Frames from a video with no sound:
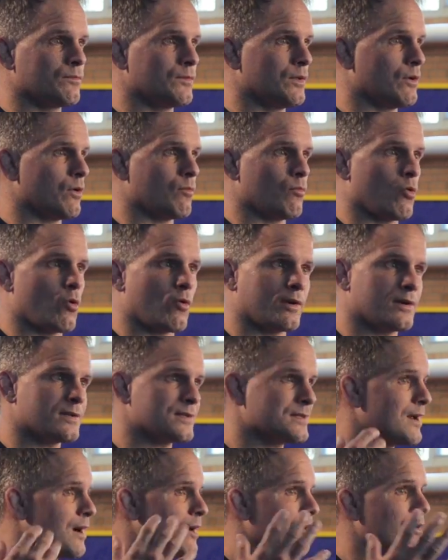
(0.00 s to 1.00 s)
you know,
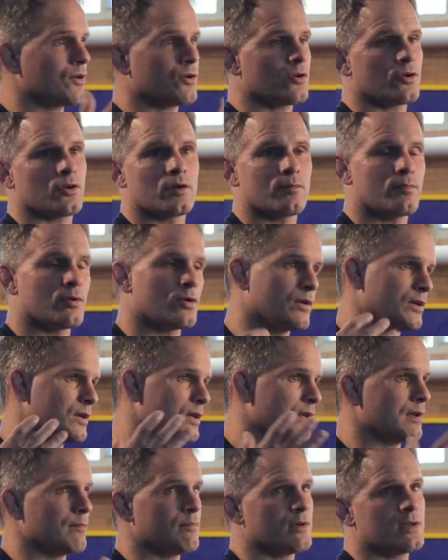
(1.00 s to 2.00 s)
Morningstar and Kerber
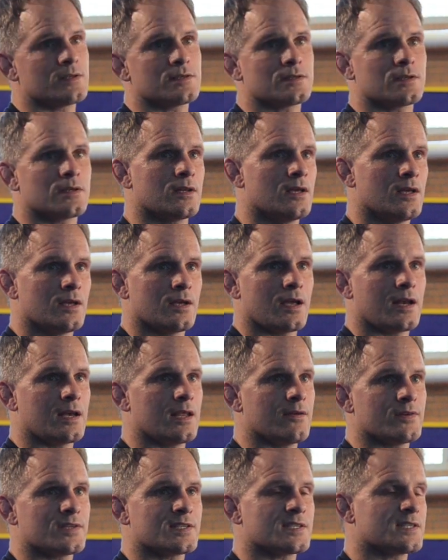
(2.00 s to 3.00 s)
and Gibbons and
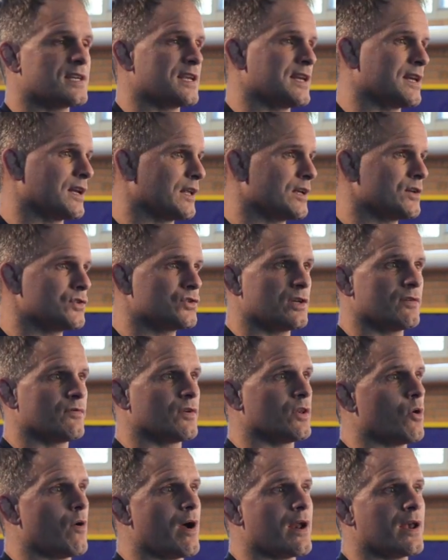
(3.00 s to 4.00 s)
even Steenlidge,
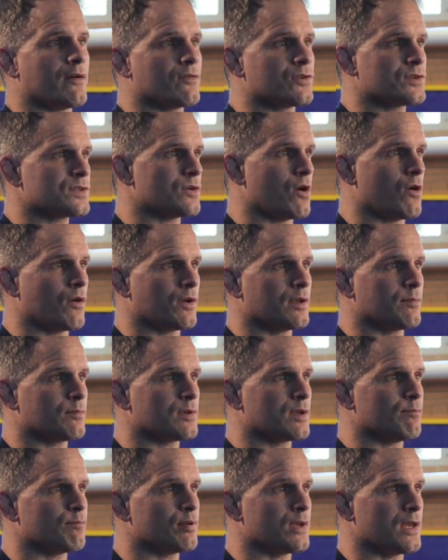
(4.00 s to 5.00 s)
even though I never saw him
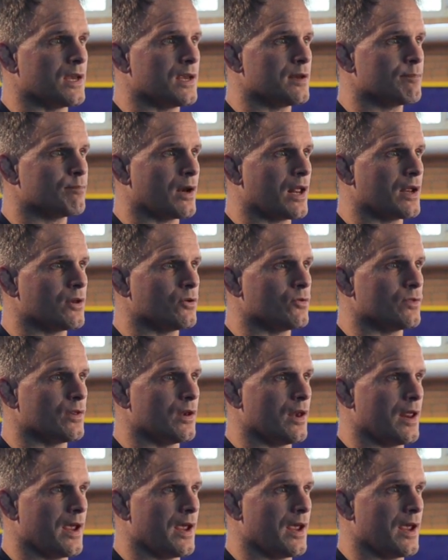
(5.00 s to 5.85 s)
compete, but I knew the